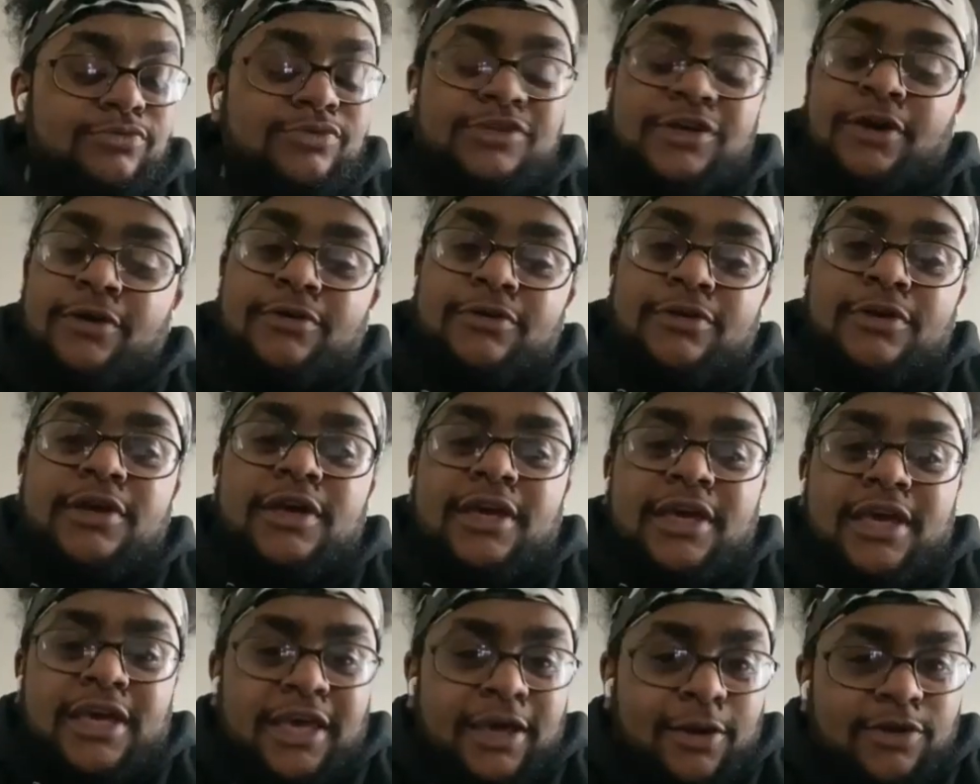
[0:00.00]
So
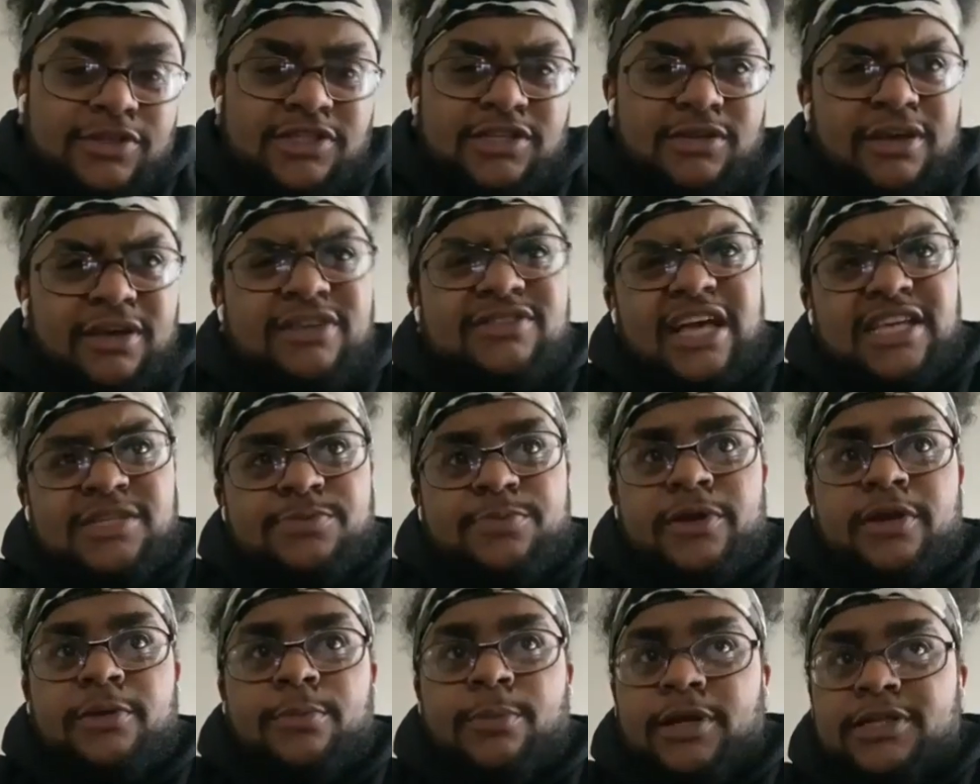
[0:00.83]
that's
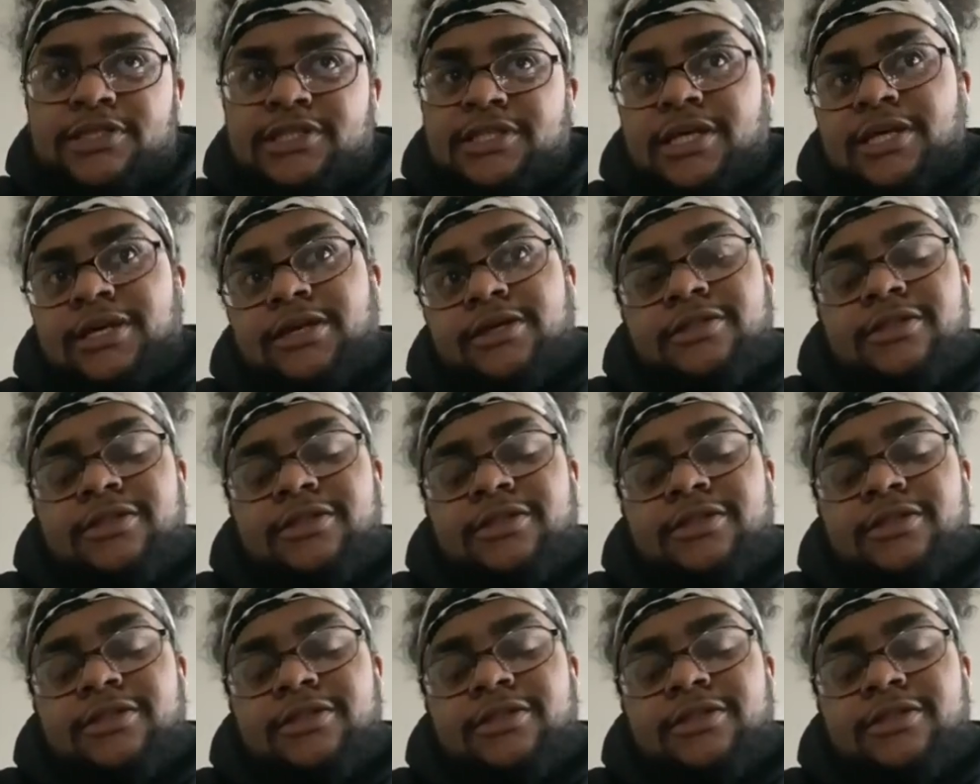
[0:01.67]
pretty much like